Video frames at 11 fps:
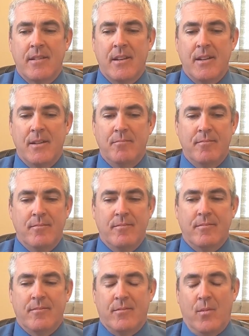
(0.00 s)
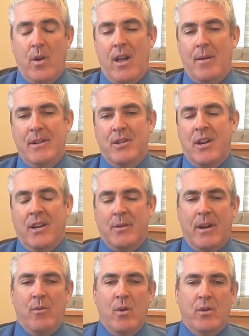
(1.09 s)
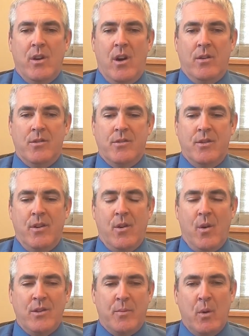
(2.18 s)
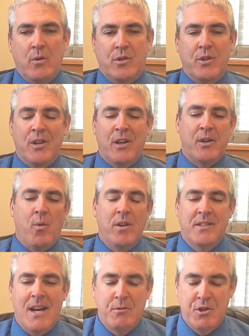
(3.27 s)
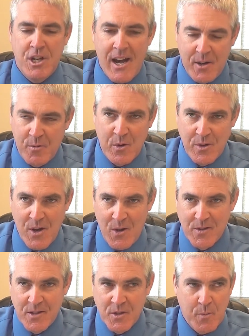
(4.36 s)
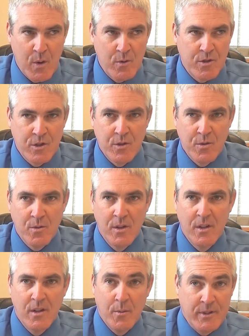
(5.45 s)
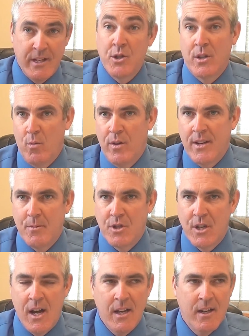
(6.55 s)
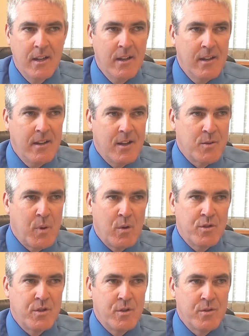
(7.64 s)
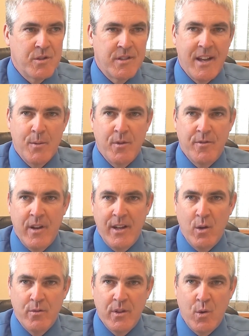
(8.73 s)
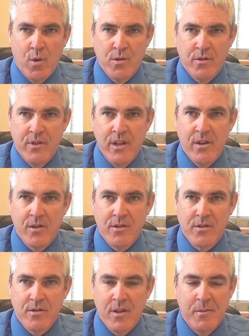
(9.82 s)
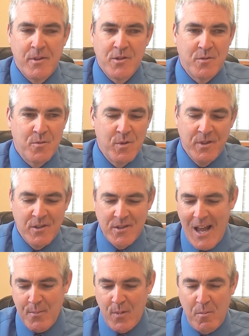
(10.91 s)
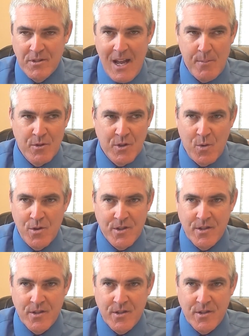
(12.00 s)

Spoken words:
you're talking about road dollars as opposed to, you're talking a one-time shot at road dollars as opposed to potentially a one-time shot, as opposed to sustainable funding over the course of years. I mean, there's almost apples and oranges.